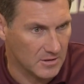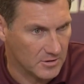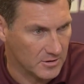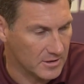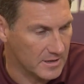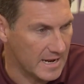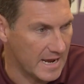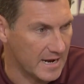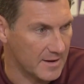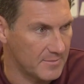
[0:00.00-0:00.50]

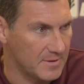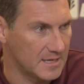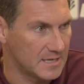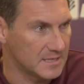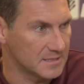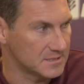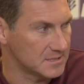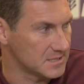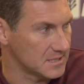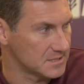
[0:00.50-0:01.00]
learning how to be
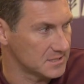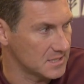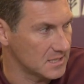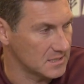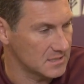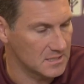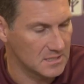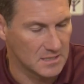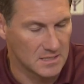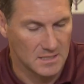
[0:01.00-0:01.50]

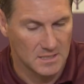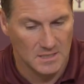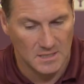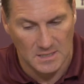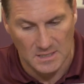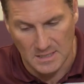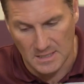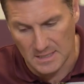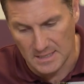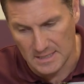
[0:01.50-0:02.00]
consistent
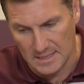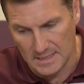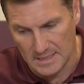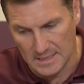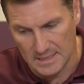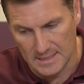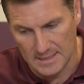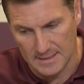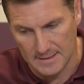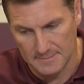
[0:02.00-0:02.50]

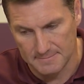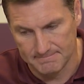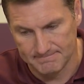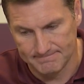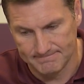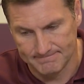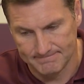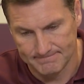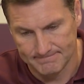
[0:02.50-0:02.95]
from